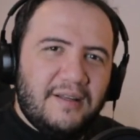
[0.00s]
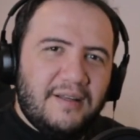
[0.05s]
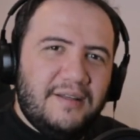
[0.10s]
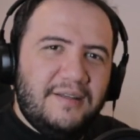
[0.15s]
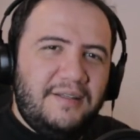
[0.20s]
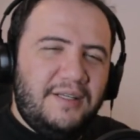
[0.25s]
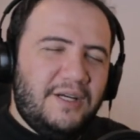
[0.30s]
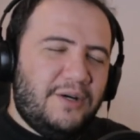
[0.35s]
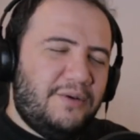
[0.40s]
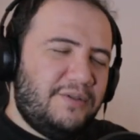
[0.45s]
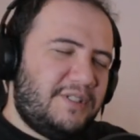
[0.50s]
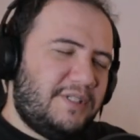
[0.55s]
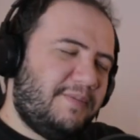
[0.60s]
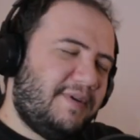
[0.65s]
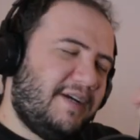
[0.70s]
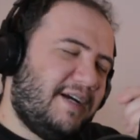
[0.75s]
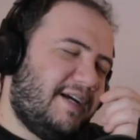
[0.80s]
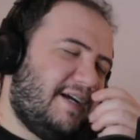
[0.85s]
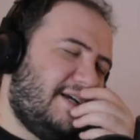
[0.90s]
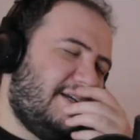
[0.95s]
Yo, what's up,
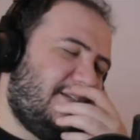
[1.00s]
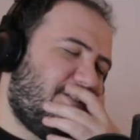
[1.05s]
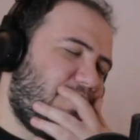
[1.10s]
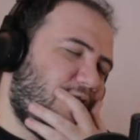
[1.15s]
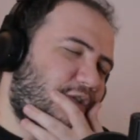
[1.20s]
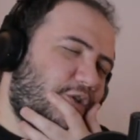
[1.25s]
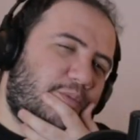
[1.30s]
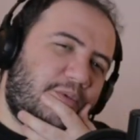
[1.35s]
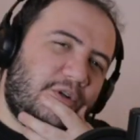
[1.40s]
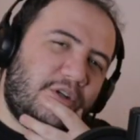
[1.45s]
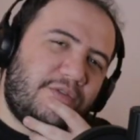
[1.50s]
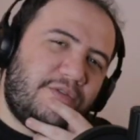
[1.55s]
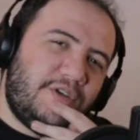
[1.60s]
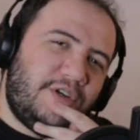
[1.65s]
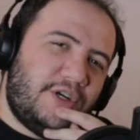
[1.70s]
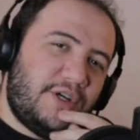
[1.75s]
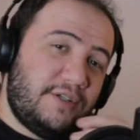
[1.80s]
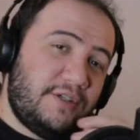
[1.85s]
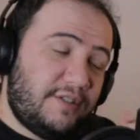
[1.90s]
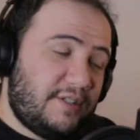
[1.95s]
guys? Teacher Paul over
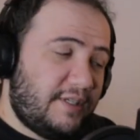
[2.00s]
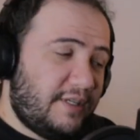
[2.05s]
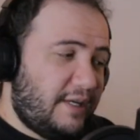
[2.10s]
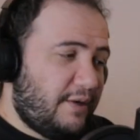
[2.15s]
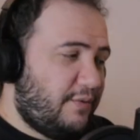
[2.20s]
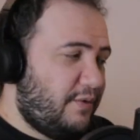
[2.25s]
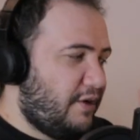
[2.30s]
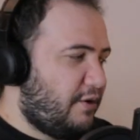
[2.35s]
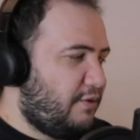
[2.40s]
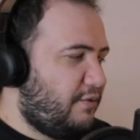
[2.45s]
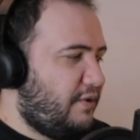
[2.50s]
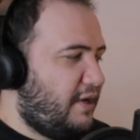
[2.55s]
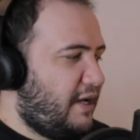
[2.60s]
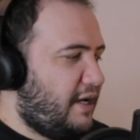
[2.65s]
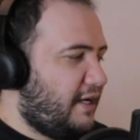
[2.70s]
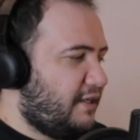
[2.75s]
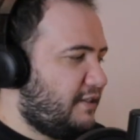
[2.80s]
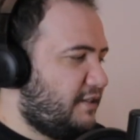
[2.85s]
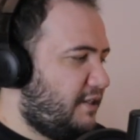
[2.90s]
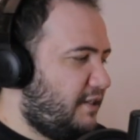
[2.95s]
here, and today we are
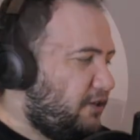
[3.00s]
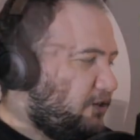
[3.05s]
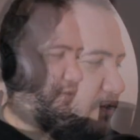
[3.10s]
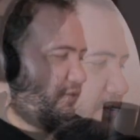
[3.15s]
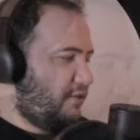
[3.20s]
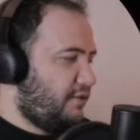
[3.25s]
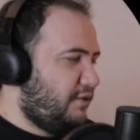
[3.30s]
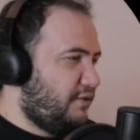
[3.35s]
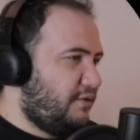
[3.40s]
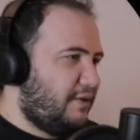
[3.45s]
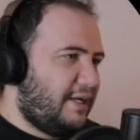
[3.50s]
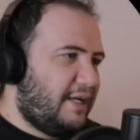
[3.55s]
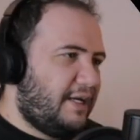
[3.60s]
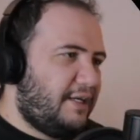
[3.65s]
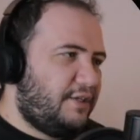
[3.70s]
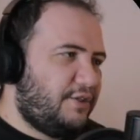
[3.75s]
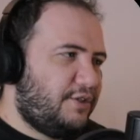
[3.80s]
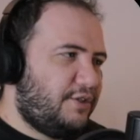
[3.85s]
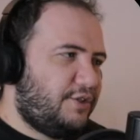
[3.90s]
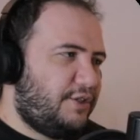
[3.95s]
reacting to Ed
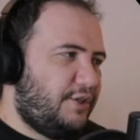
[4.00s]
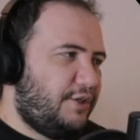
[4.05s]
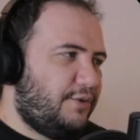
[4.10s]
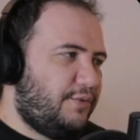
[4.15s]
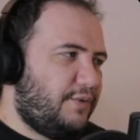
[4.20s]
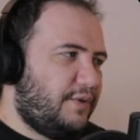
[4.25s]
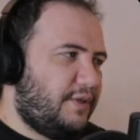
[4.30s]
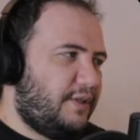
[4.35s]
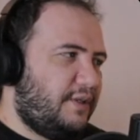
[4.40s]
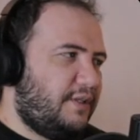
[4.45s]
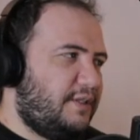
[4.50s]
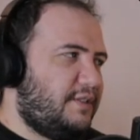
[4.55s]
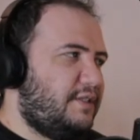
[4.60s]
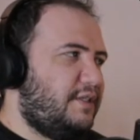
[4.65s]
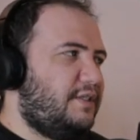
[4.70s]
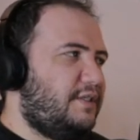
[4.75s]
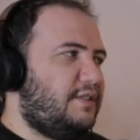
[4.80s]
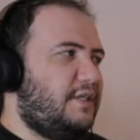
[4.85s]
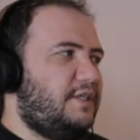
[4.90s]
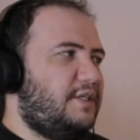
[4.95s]
Sheeran. This
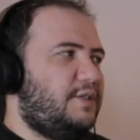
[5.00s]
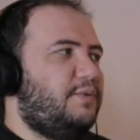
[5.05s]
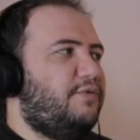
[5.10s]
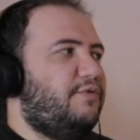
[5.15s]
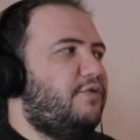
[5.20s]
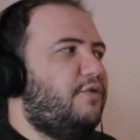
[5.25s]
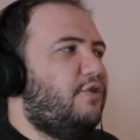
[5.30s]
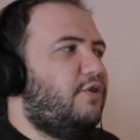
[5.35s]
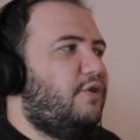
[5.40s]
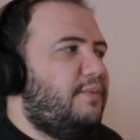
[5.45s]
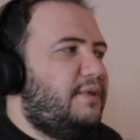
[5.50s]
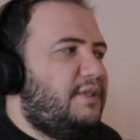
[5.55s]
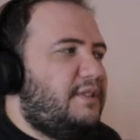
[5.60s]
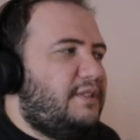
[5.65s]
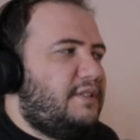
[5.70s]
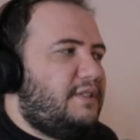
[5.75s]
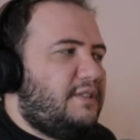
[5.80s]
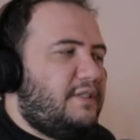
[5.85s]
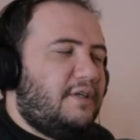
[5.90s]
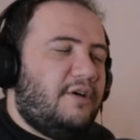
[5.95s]
is his
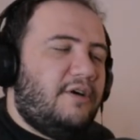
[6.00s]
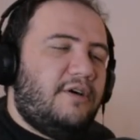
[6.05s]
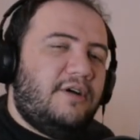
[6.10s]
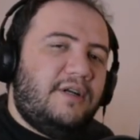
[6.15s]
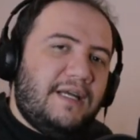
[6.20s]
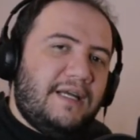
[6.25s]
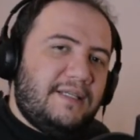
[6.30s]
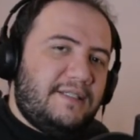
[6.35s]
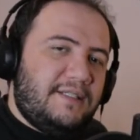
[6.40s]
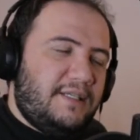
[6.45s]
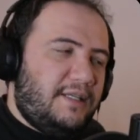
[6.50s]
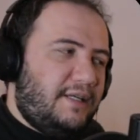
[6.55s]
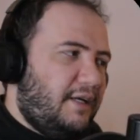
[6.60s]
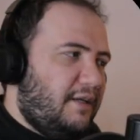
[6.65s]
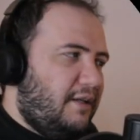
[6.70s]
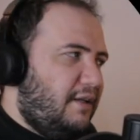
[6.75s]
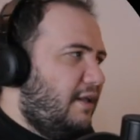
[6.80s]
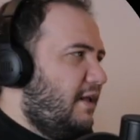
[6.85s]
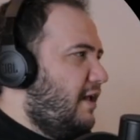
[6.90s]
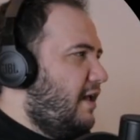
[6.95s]
performance on
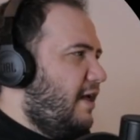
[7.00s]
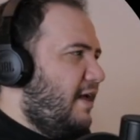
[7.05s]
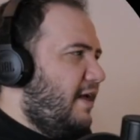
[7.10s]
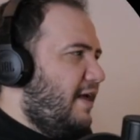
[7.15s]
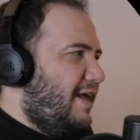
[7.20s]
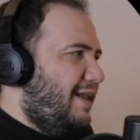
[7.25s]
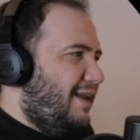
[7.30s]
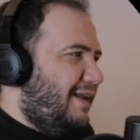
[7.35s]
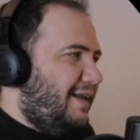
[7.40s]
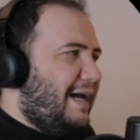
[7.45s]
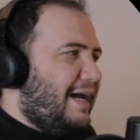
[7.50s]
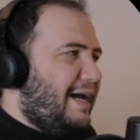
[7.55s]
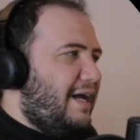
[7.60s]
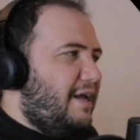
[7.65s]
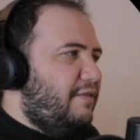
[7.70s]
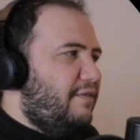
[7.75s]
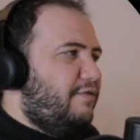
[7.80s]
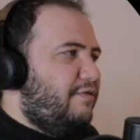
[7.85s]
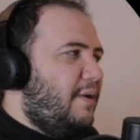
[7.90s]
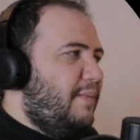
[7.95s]
SNL,
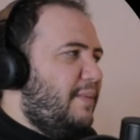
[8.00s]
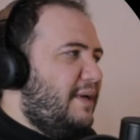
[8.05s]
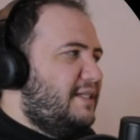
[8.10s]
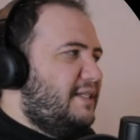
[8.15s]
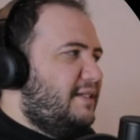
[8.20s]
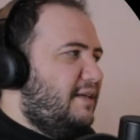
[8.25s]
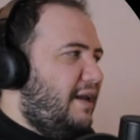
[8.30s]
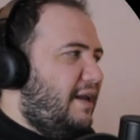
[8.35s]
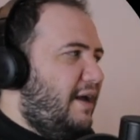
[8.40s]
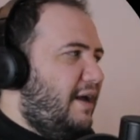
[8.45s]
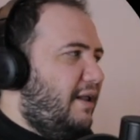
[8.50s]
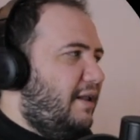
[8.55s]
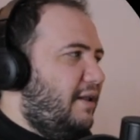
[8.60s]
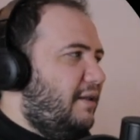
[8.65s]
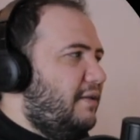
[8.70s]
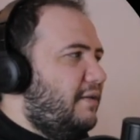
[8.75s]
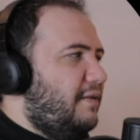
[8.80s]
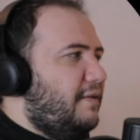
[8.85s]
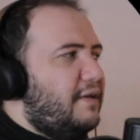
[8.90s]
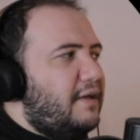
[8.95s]
live from SNL.
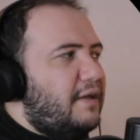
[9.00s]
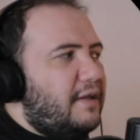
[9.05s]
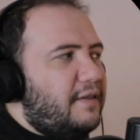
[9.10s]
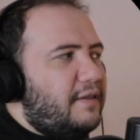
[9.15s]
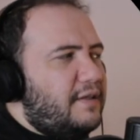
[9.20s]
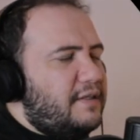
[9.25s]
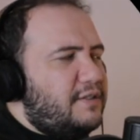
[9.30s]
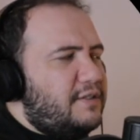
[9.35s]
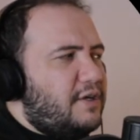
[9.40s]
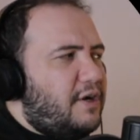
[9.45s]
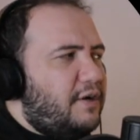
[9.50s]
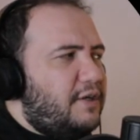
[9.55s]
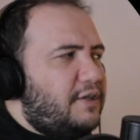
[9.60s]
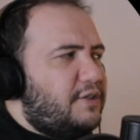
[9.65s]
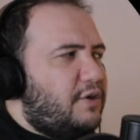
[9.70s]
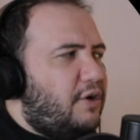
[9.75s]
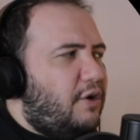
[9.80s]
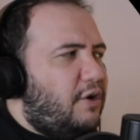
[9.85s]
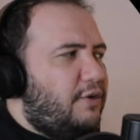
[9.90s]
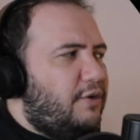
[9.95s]
This song is
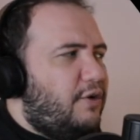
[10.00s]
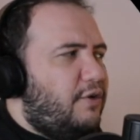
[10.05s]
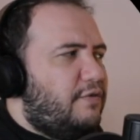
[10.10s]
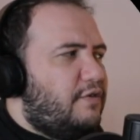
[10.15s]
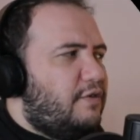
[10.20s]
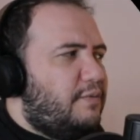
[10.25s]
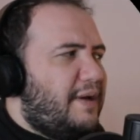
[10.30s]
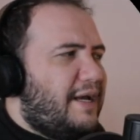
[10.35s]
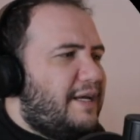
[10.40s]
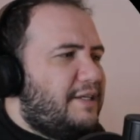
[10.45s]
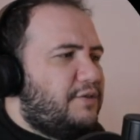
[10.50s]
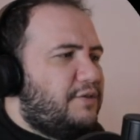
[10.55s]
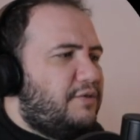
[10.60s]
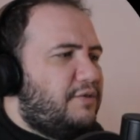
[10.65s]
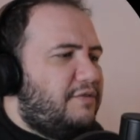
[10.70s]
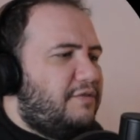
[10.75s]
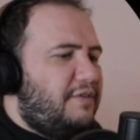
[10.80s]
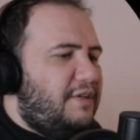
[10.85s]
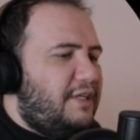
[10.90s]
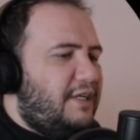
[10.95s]
called Overpass
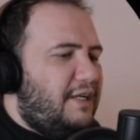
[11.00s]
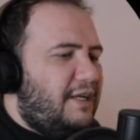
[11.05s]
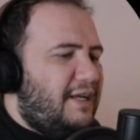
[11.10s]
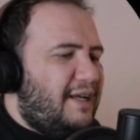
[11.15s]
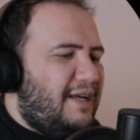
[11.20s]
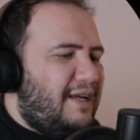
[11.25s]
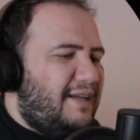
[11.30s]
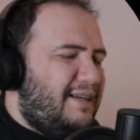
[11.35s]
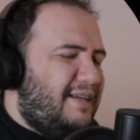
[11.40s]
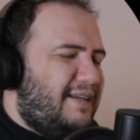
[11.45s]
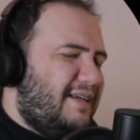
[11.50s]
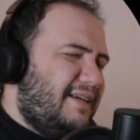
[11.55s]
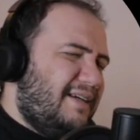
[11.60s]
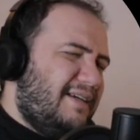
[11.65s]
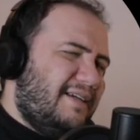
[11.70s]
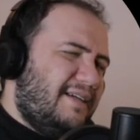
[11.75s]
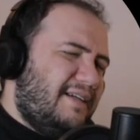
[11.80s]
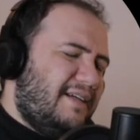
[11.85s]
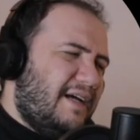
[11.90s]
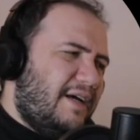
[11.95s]
Graffiti, and
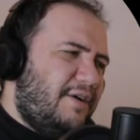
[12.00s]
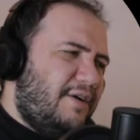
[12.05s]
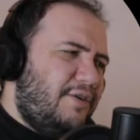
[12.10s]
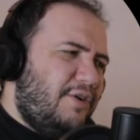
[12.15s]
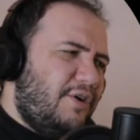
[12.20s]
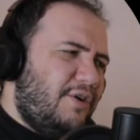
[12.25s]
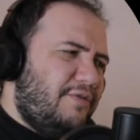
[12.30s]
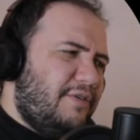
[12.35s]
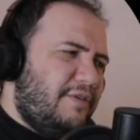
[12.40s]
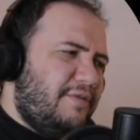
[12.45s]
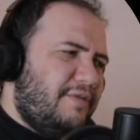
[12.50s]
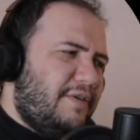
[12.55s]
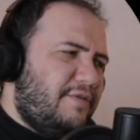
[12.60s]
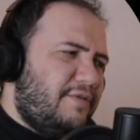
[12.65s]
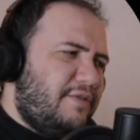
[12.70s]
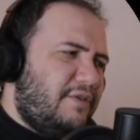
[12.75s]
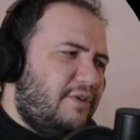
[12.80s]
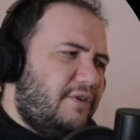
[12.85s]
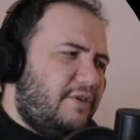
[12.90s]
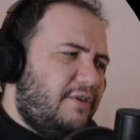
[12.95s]
I don't know if I've
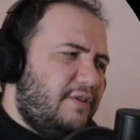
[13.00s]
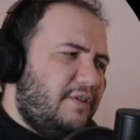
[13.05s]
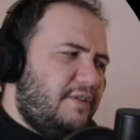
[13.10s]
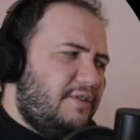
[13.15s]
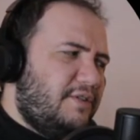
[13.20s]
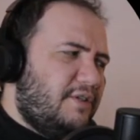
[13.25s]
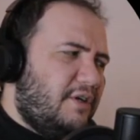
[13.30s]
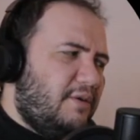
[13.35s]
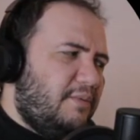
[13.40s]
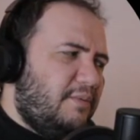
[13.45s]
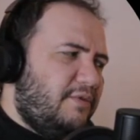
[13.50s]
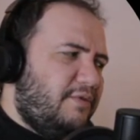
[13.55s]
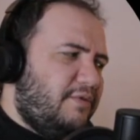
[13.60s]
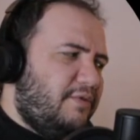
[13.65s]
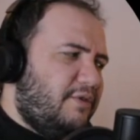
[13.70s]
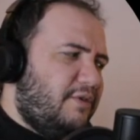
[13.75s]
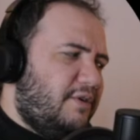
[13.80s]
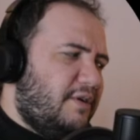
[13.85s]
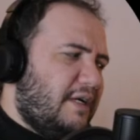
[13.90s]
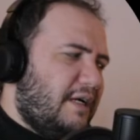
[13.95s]
ever heard this song
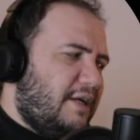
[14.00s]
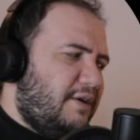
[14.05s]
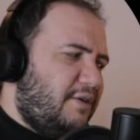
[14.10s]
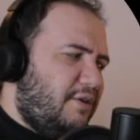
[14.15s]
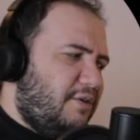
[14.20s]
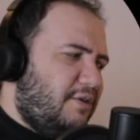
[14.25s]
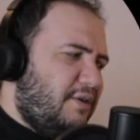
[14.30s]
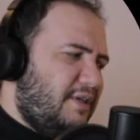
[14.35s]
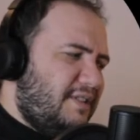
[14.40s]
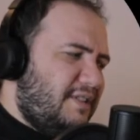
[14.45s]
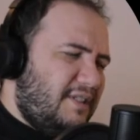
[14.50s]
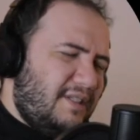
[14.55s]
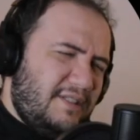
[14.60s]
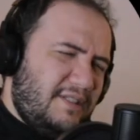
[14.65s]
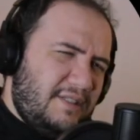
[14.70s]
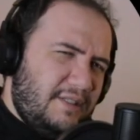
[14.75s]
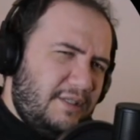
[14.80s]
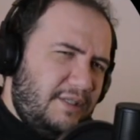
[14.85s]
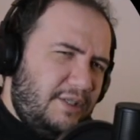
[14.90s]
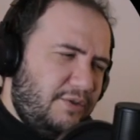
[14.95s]
before. I don't know. Is
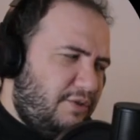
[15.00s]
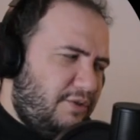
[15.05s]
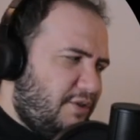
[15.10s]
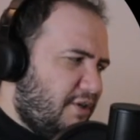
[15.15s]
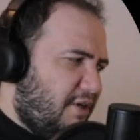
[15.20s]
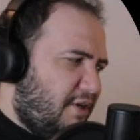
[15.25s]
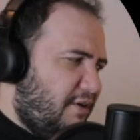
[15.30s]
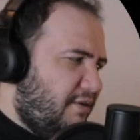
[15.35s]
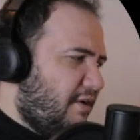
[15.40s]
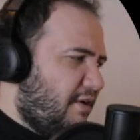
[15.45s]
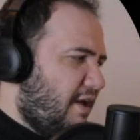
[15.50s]
this a new song?